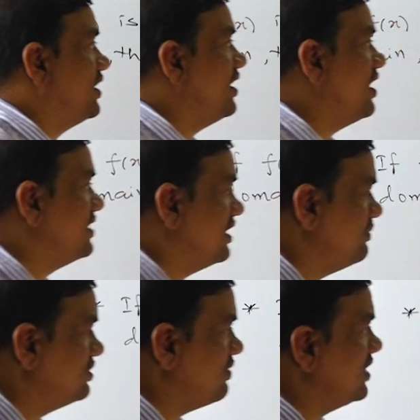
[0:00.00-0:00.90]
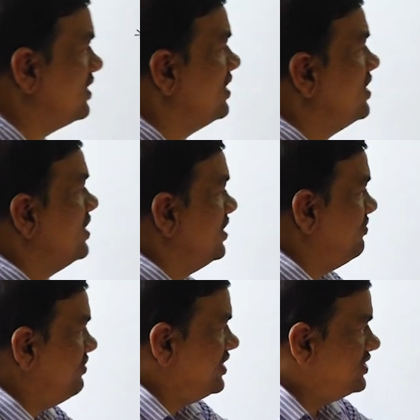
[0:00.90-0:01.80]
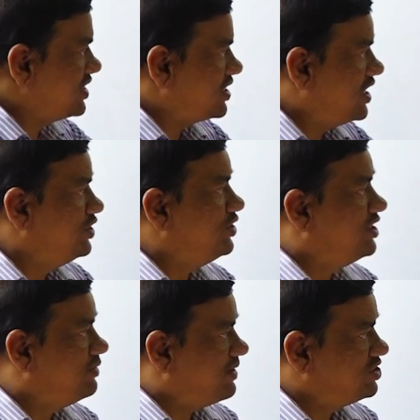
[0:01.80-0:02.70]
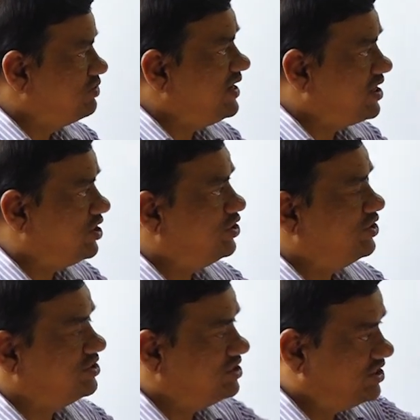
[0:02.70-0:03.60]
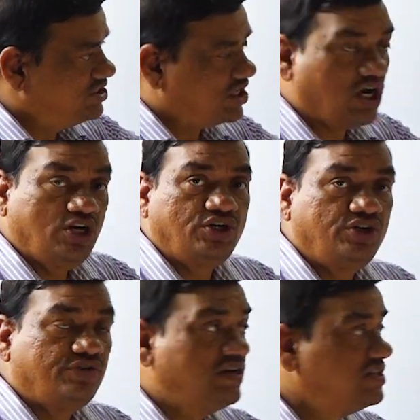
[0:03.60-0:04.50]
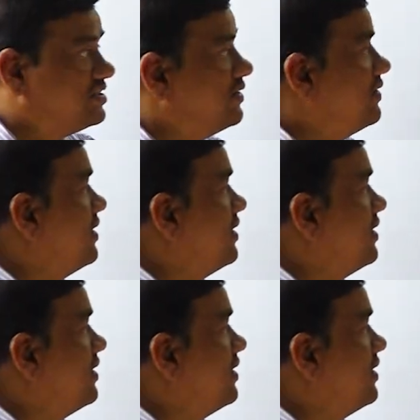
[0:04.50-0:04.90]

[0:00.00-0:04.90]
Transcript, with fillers: Okay, now that means what? If it is a it must be continuous, it is a continuous,